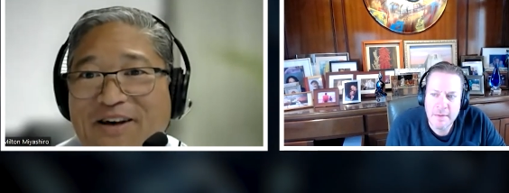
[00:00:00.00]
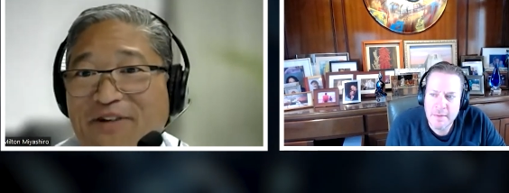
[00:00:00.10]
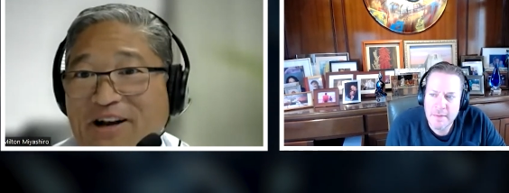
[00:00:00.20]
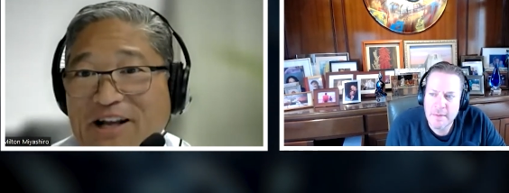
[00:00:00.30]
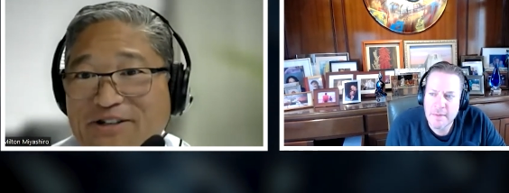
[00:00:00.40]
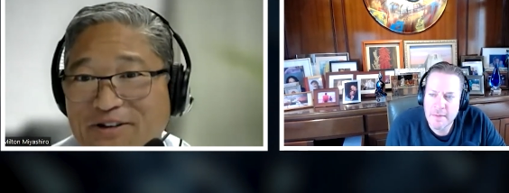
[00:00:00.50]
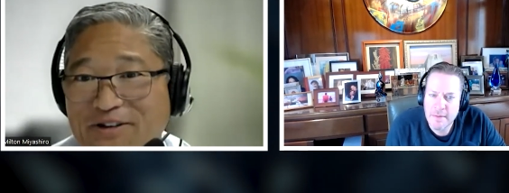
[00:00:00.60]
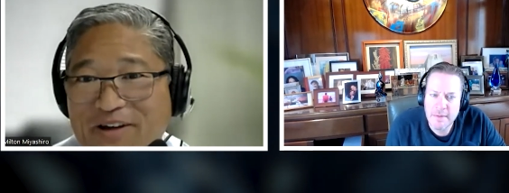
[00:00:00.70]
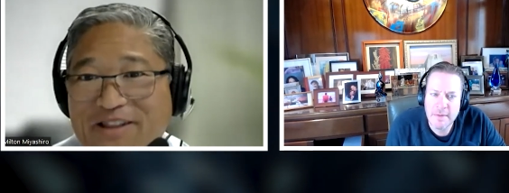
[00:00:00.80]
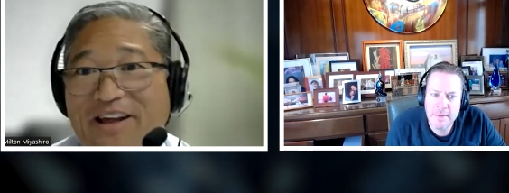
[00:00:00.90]
Speaker 1: financial
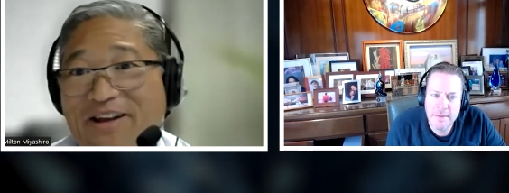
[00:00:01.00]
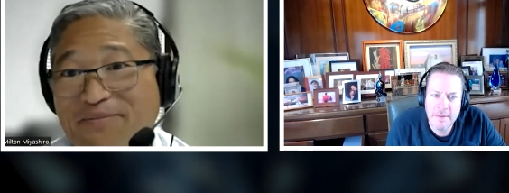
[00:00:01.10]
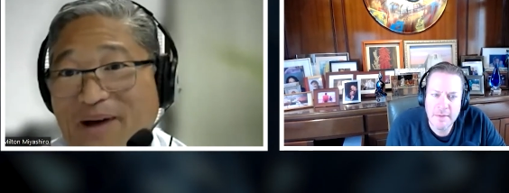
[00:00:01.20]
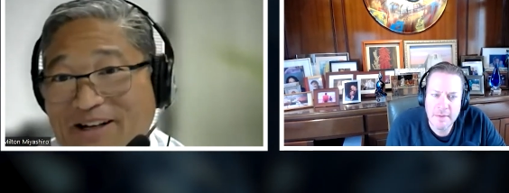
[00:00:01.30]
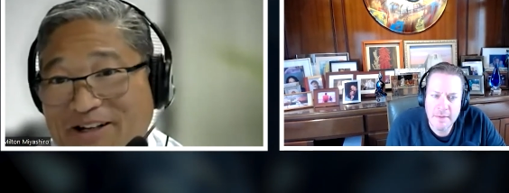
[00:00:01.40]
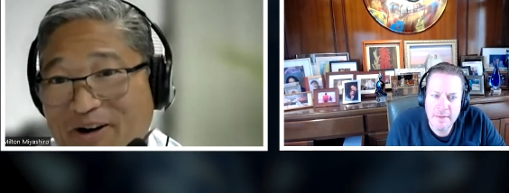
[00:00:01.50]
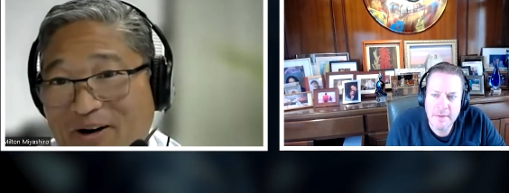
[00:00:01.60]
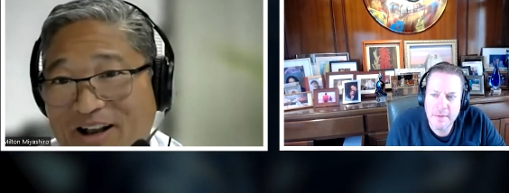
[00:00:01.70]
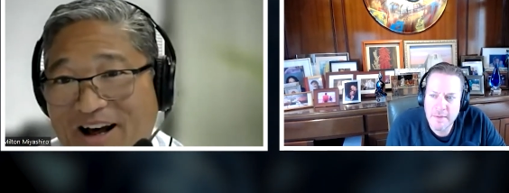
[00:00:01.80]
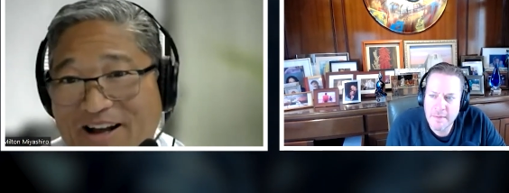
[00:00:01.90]
event that impacted our
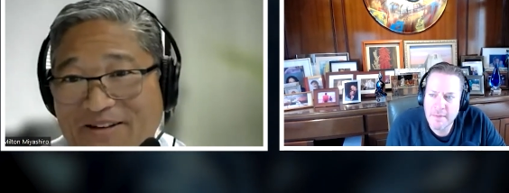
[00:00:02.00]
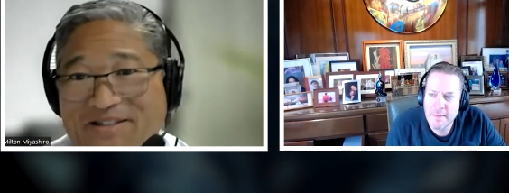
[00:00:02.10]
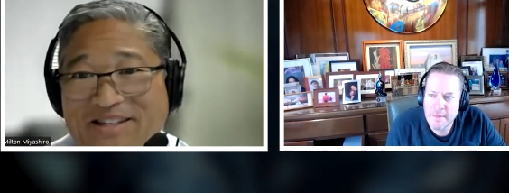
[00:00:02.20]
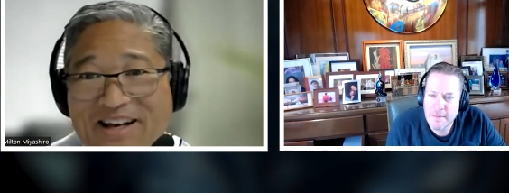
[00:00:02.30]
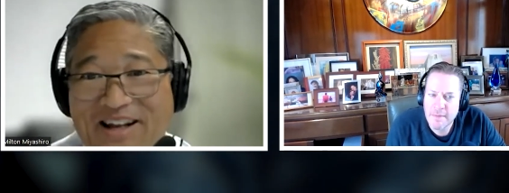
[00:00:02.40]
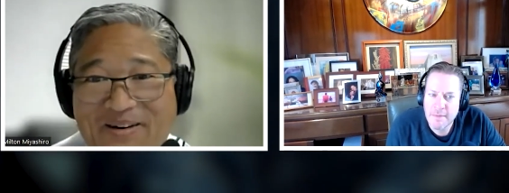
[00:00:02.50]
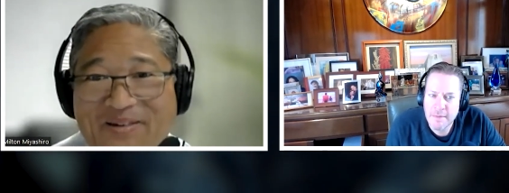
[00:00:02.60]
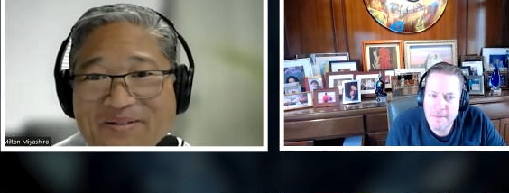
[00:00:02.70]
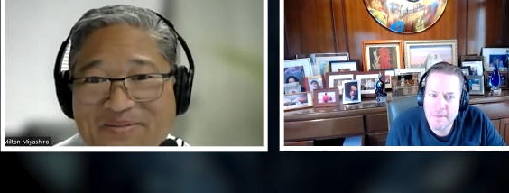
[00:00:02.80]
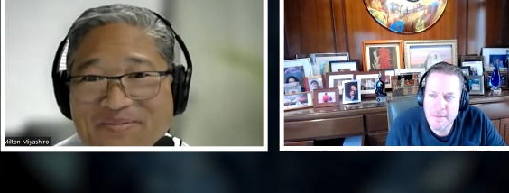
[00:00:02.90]
lives, you know.
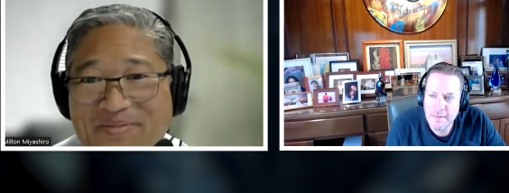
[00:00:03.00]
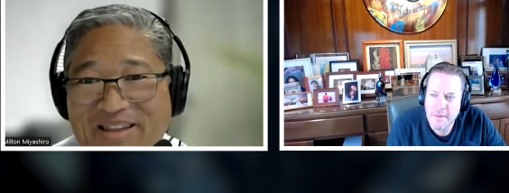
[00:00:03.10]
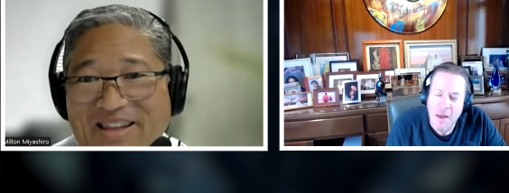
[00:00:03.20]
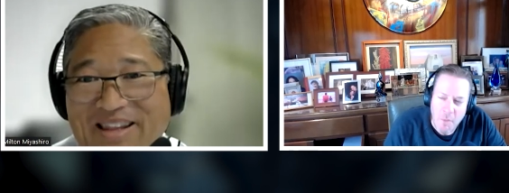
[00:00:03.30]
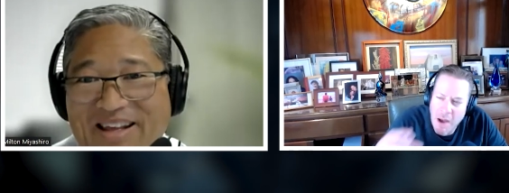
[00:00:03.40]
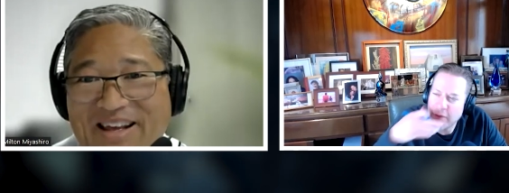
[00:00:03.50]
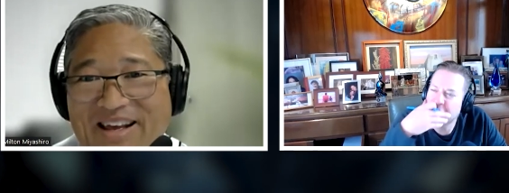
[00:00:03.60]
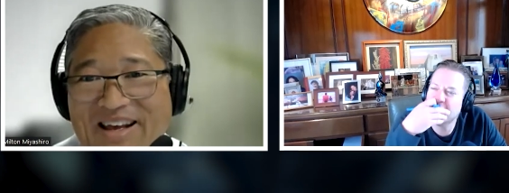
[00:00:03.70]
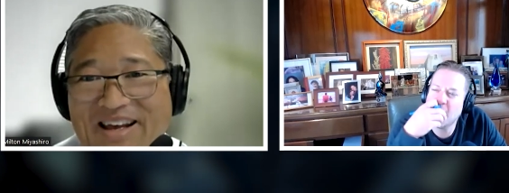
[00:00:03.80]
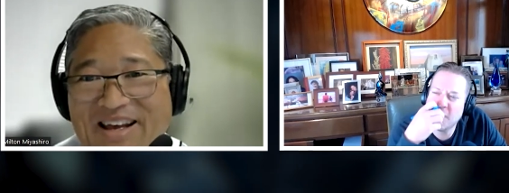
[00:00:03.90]
Speaker 2: Wow,
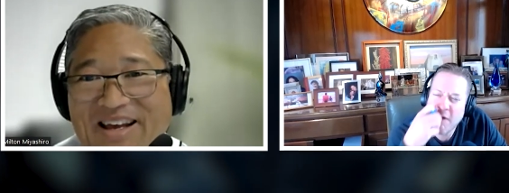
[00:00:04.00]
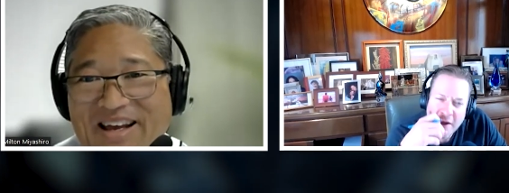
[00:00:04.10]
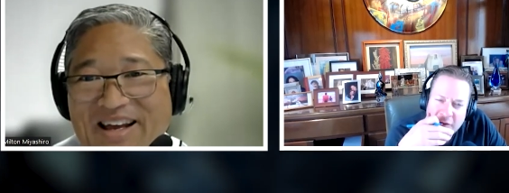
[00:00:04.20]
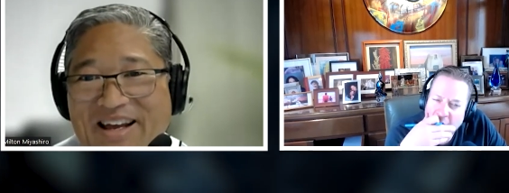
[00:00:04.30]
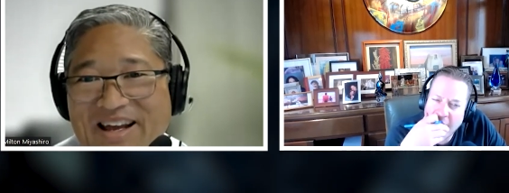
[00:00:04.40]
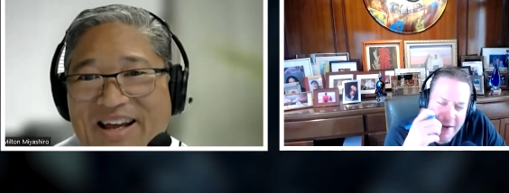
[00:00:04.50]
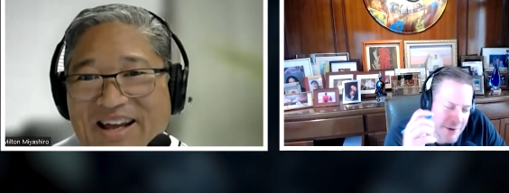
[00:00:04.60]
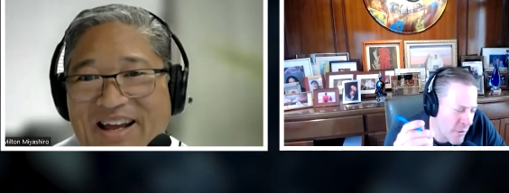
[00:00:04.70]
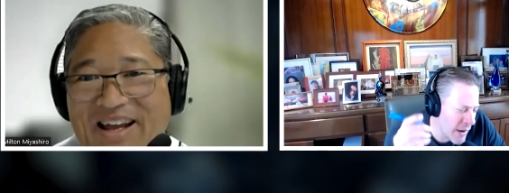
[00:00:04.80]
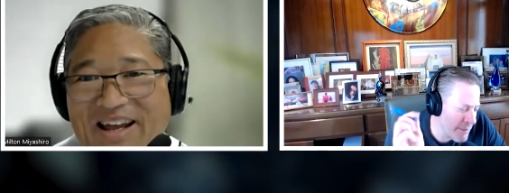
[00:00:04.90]
that's so so. And I
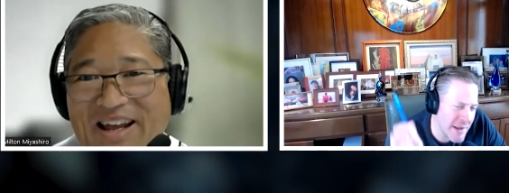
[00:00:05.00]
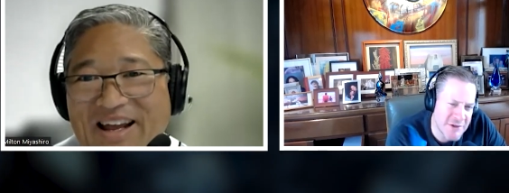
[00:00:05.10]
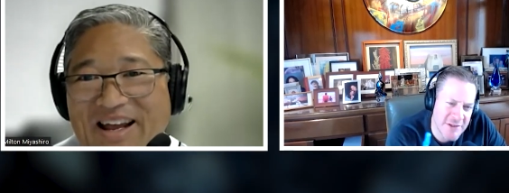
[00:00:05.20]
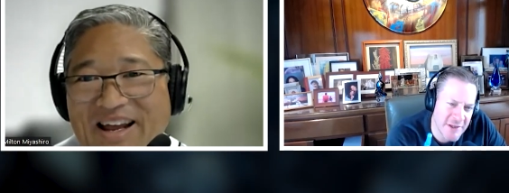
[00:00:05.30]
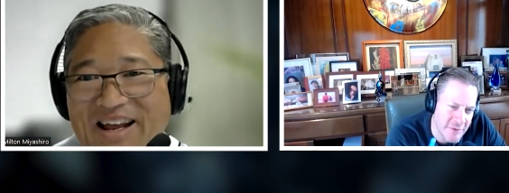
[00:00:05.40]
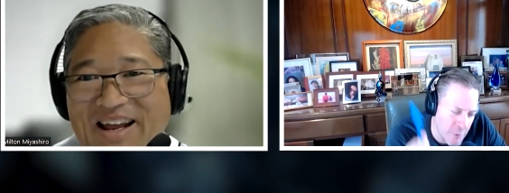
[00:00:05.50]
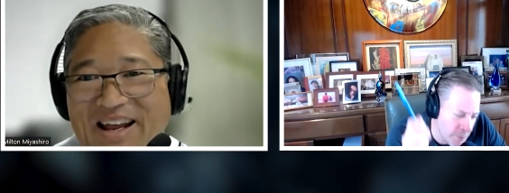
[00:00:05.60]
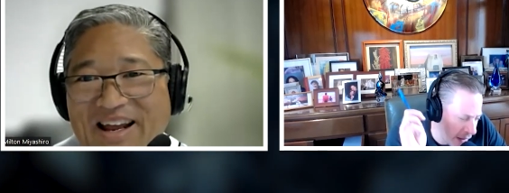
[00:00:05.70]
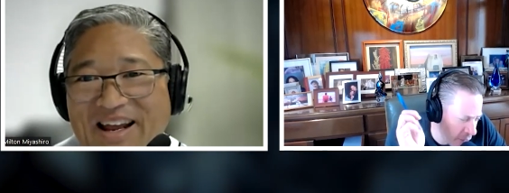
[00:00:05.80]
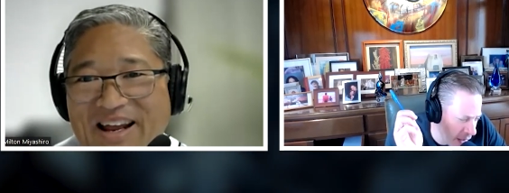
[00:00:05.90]
know I mentioned this.
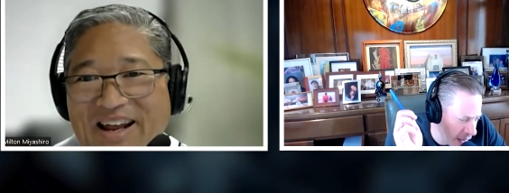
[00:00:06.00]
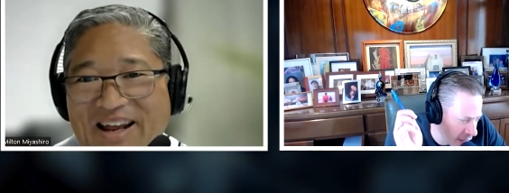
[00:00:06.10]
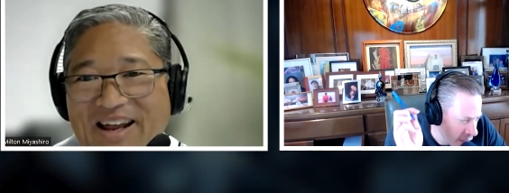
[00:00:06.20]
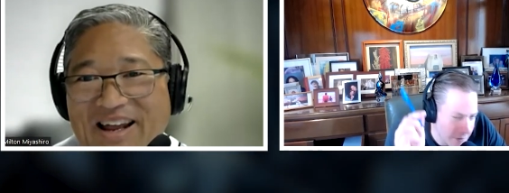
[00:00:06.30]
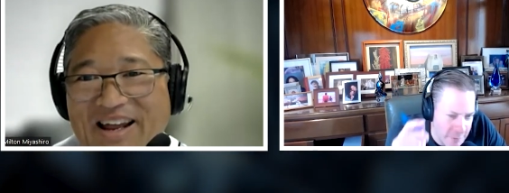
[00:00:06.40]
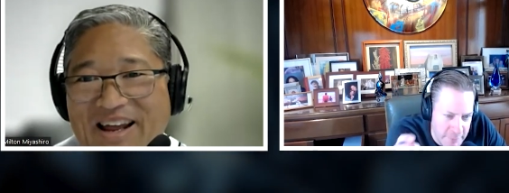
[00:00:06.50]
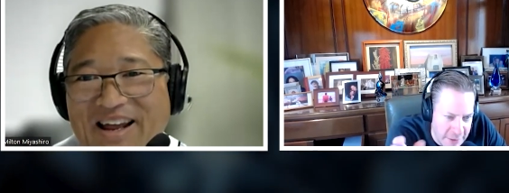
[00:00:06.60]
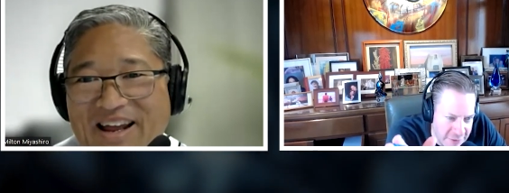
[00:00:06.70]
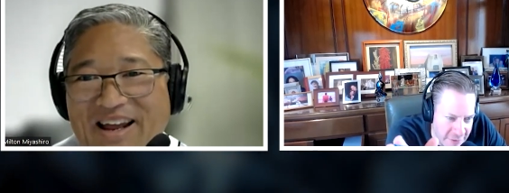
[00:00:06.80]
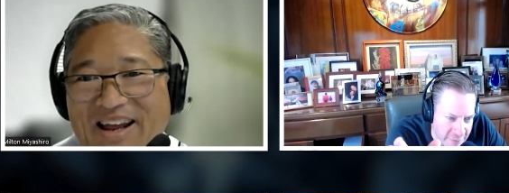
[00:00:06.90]
Oh, by the way, didn't
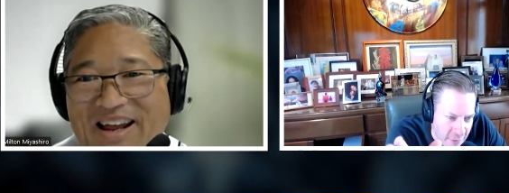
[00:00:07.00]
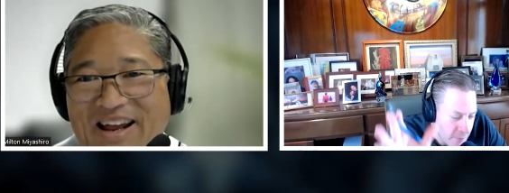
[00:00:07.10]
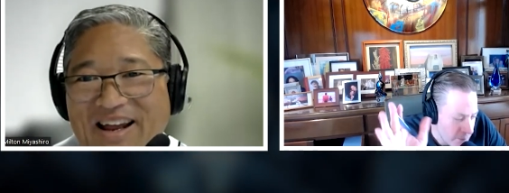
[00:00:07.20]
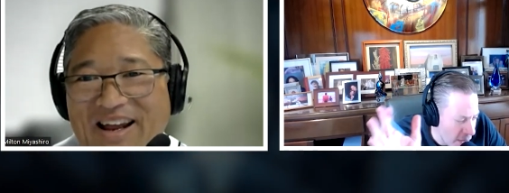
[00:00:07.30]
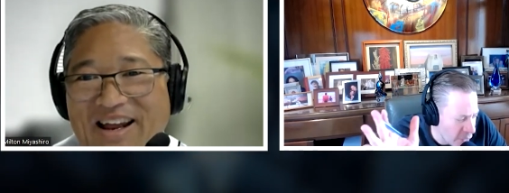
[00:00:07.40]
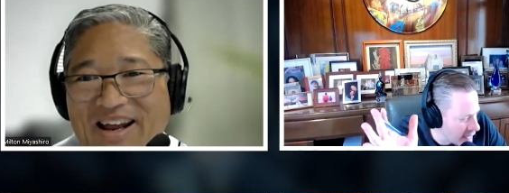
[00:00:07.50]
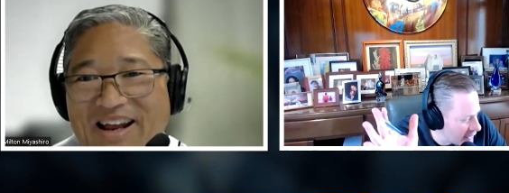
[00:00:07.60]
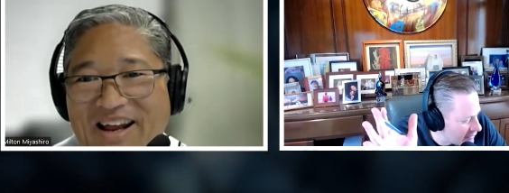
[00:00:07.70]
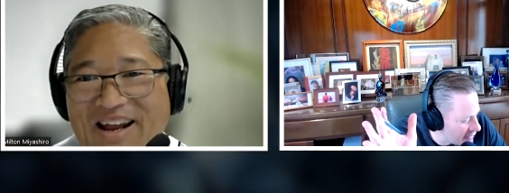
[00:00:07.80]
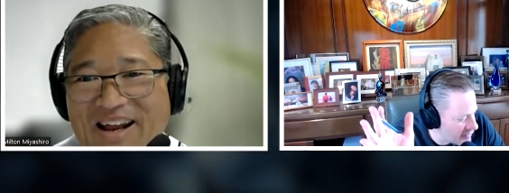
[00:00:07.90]
mention this. Milton is the